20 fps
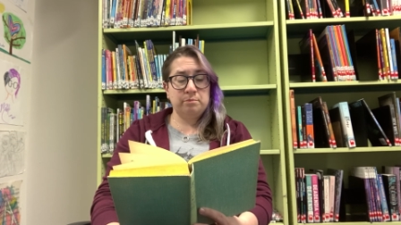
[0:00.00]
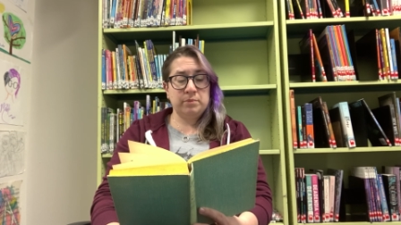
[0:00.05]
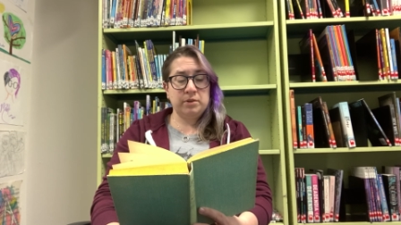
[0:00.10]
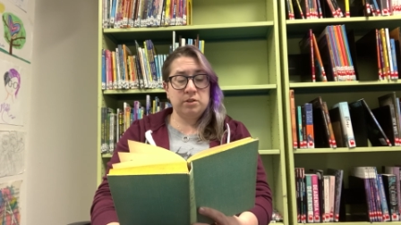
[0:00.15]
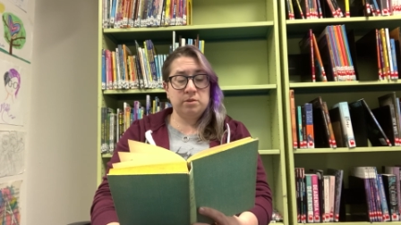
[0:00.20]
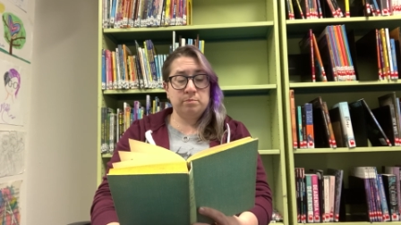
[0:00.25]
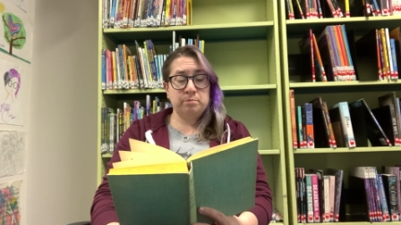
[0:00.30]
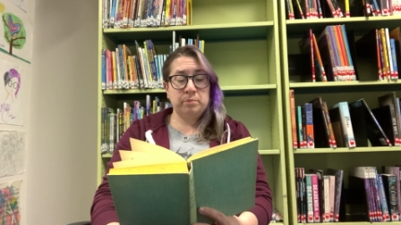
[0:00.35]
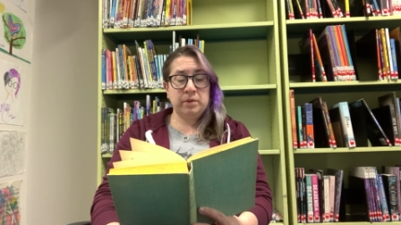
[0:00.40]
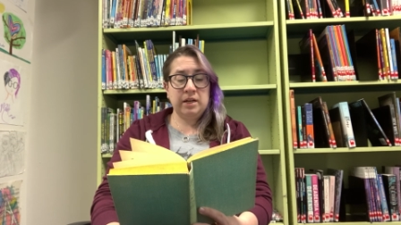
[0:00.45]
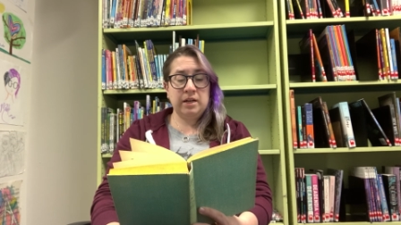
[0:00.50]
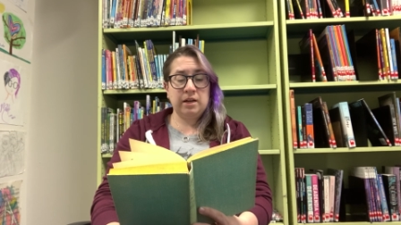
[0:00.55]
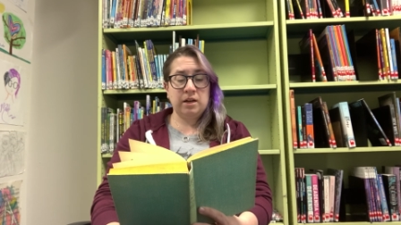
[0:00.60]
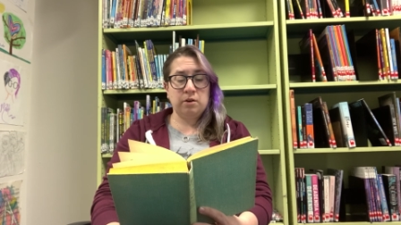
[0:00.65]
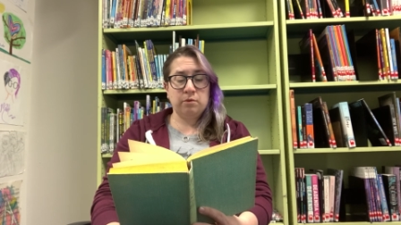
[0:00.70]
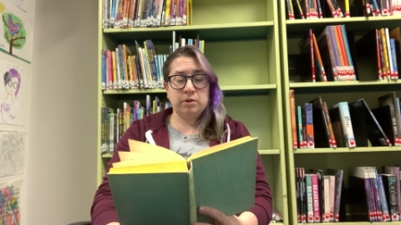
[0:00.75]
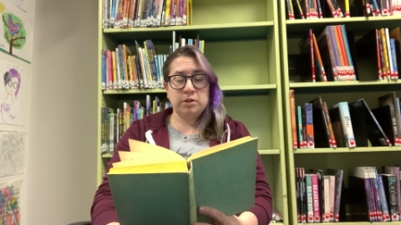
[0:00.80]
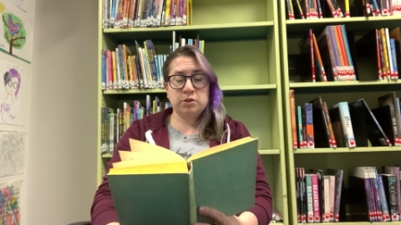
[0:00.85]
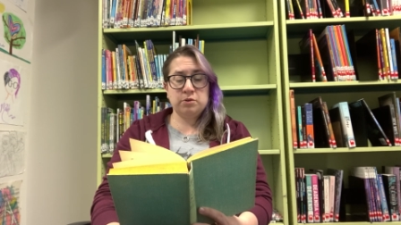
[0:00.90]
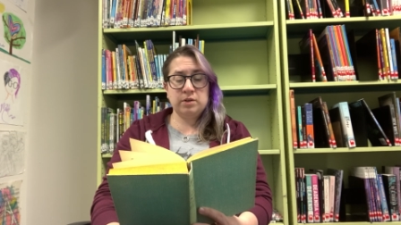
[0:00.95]
be beating
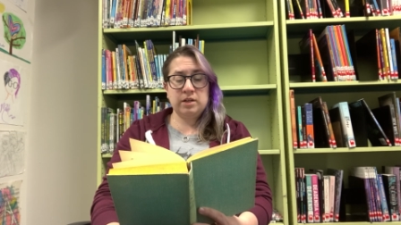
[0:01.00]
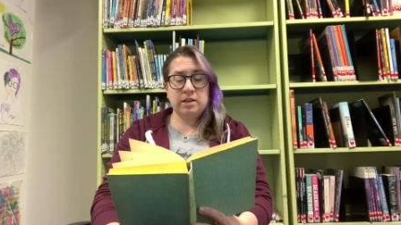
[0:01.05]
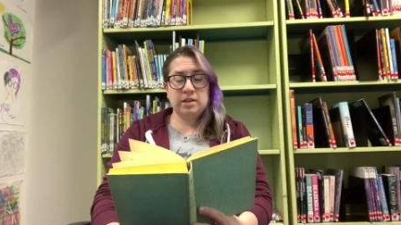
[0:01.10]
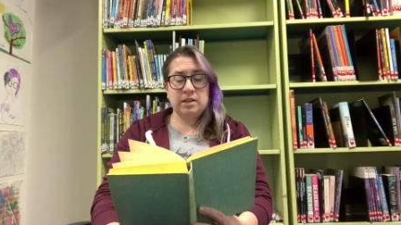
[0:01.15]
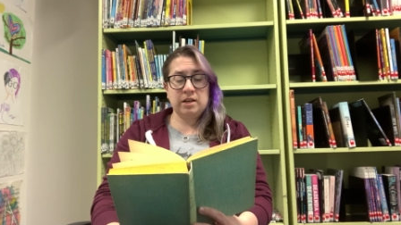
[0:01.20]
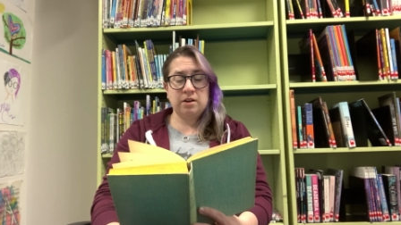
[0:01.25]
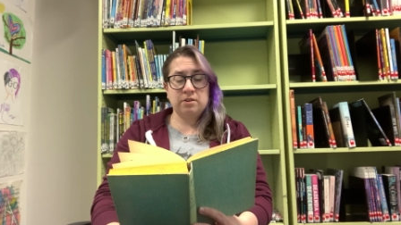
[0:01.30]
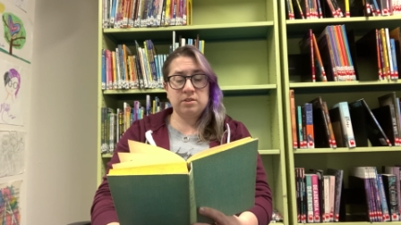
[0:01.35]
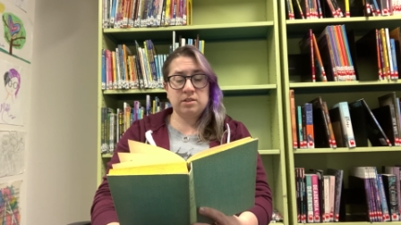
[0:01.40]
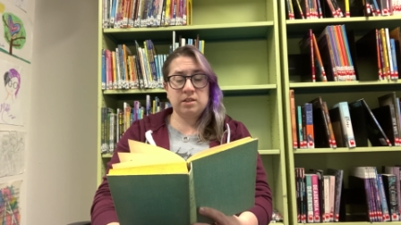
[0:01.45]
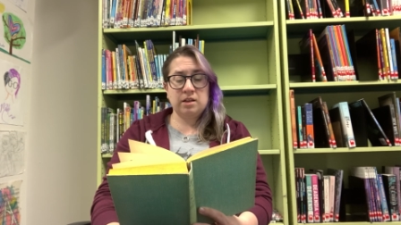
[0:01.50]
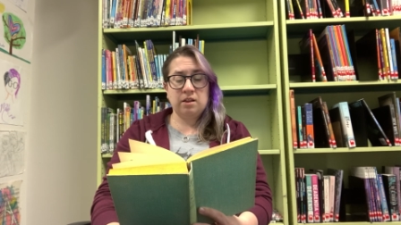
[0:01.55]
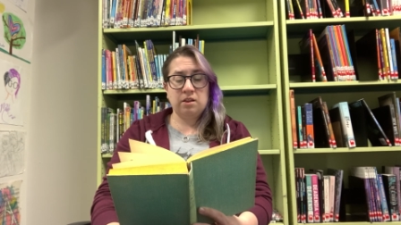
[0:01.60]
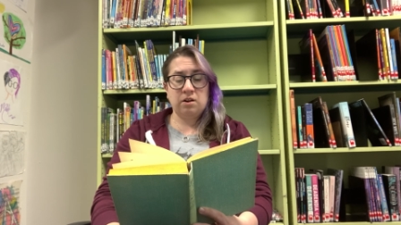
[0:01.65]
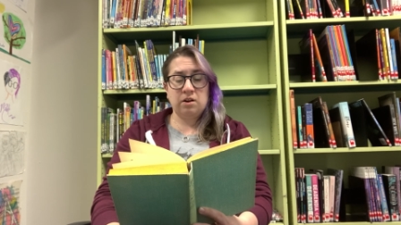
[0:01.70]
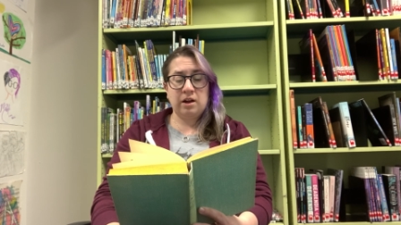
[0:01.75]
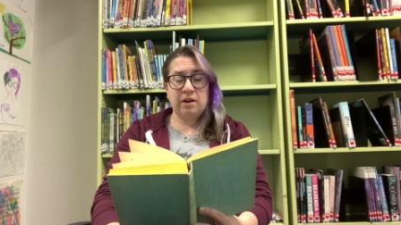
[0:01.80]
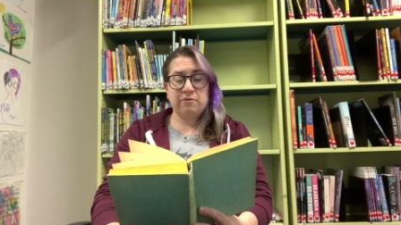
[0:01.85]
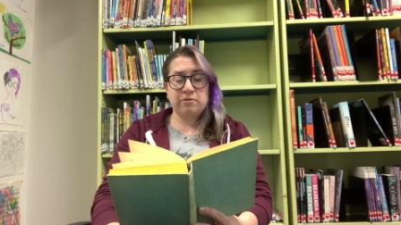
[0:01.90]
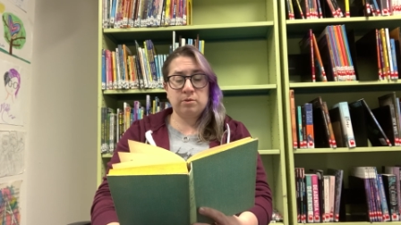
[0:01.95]
a retreat down
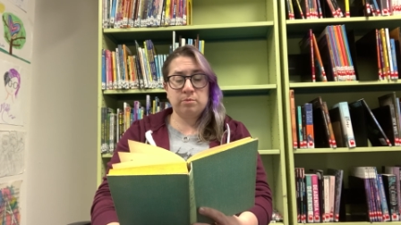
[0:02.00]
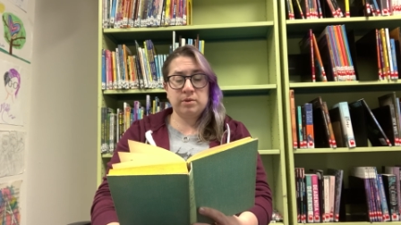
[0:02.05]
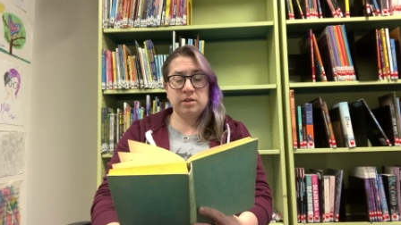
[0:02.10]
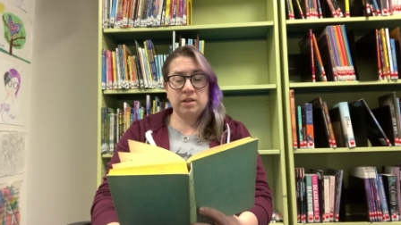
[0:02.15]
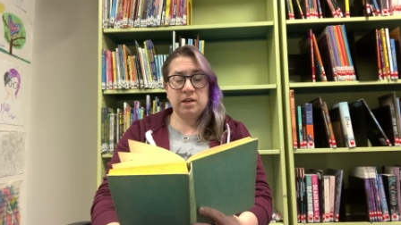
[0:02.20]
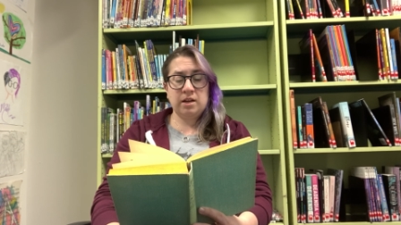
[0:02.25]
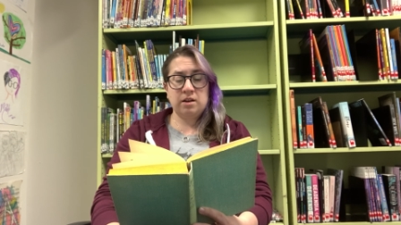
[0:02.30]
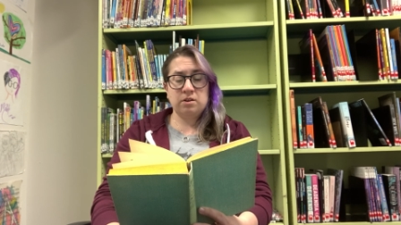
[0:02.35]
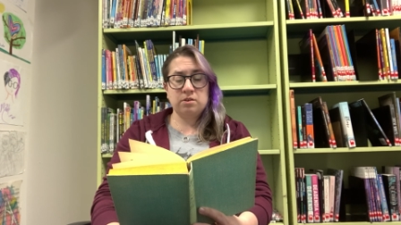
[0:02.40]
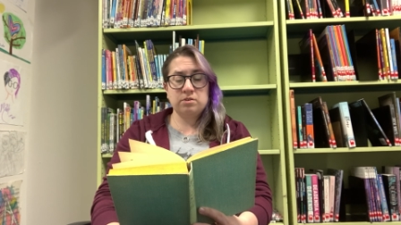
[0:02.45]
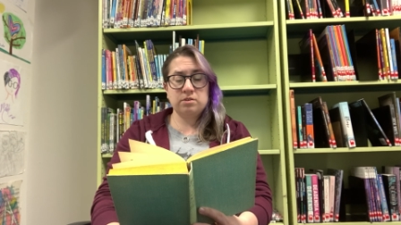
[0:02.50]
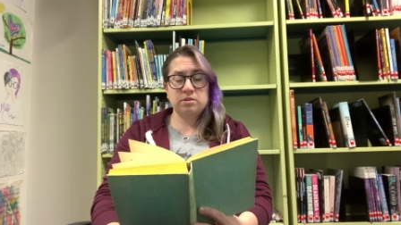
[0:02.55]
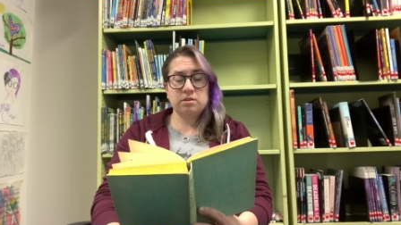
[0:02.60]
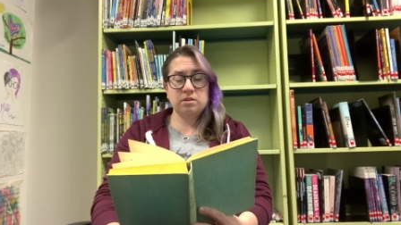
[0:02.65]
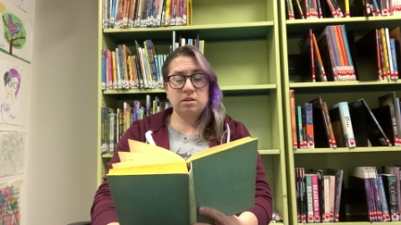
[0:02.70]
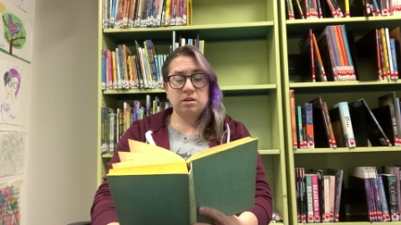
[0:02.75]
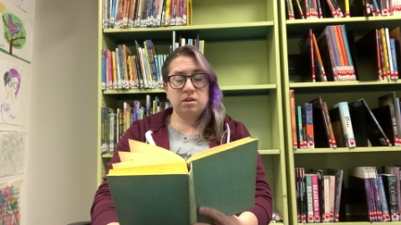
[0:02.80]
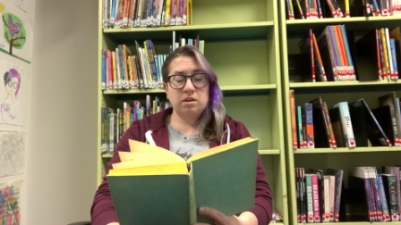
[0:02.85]
cellar after potatoes.